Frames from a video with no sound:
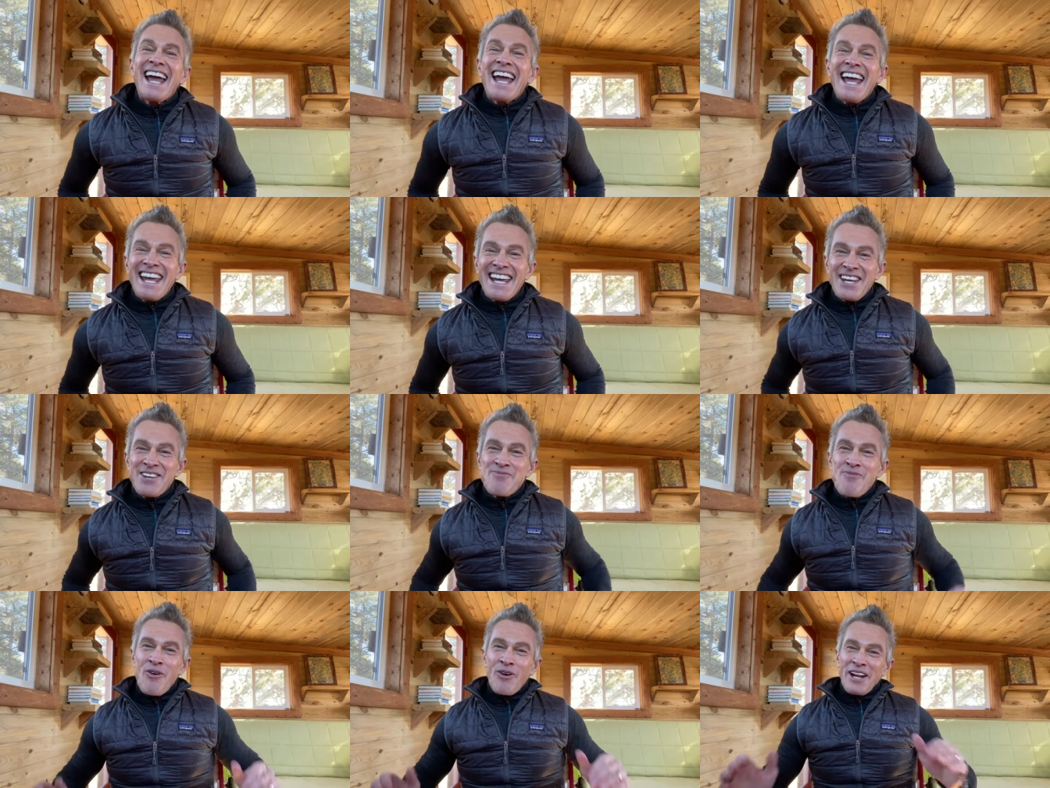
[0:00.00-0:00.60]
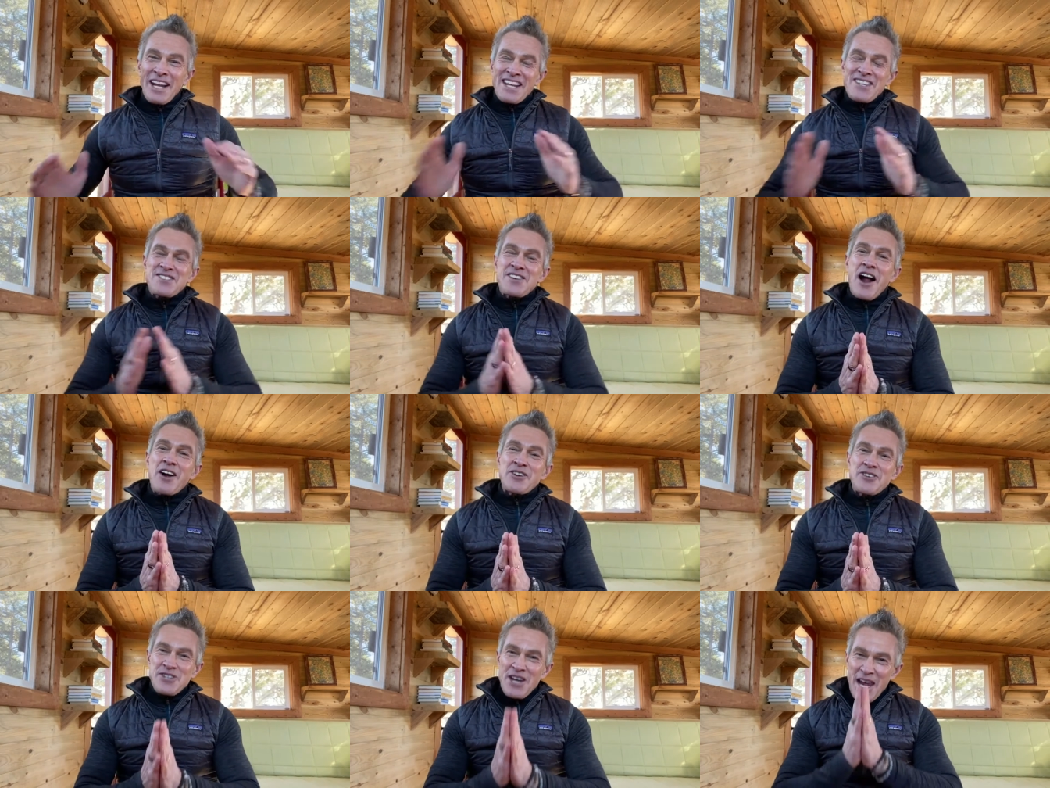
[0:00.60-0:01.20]
Hey, good morning, it's
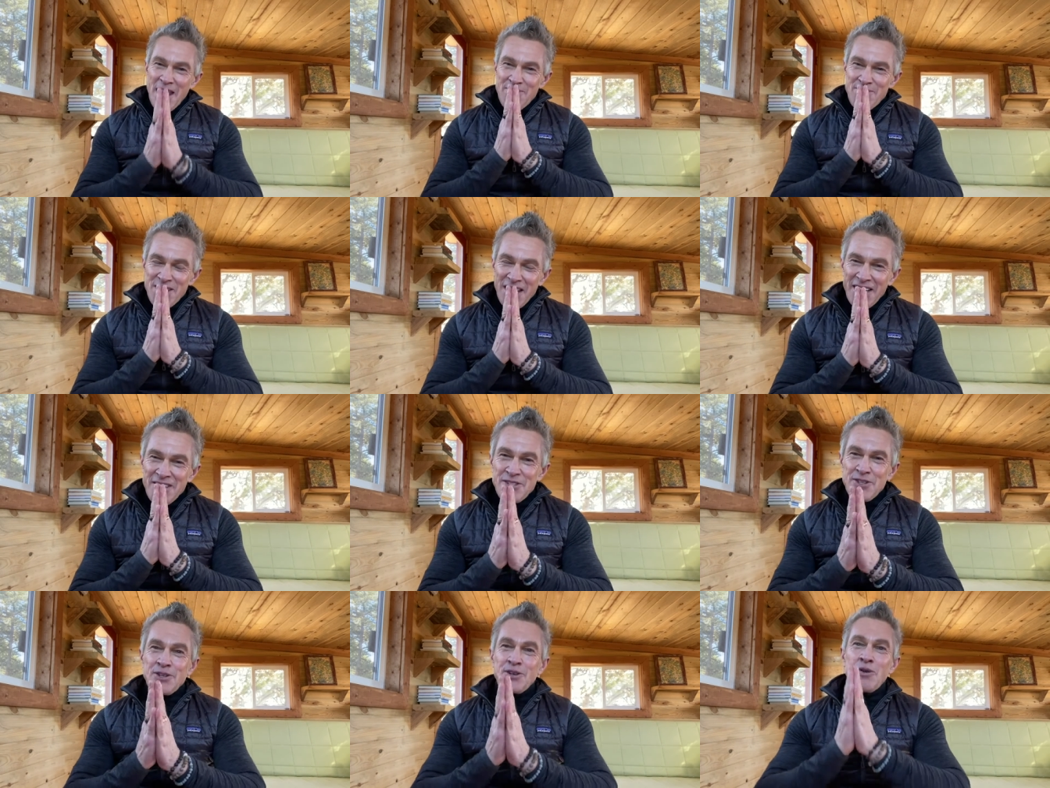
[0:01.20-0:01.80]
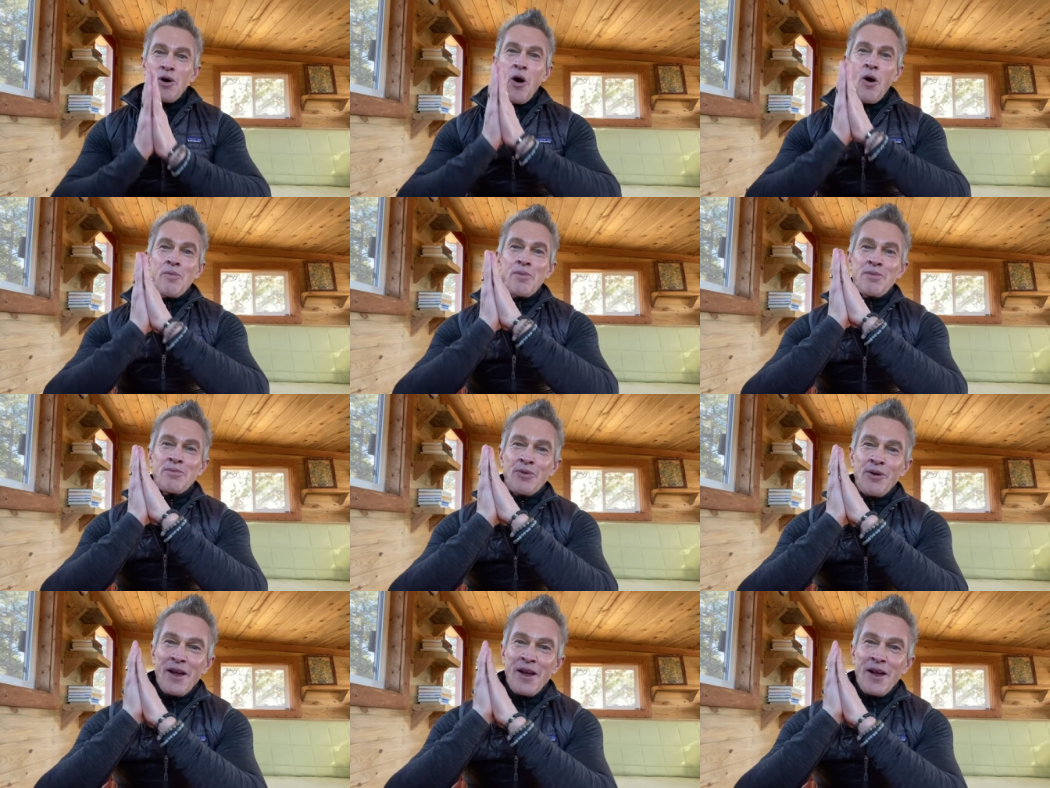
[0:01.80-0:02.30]
Doctor James. I do hope and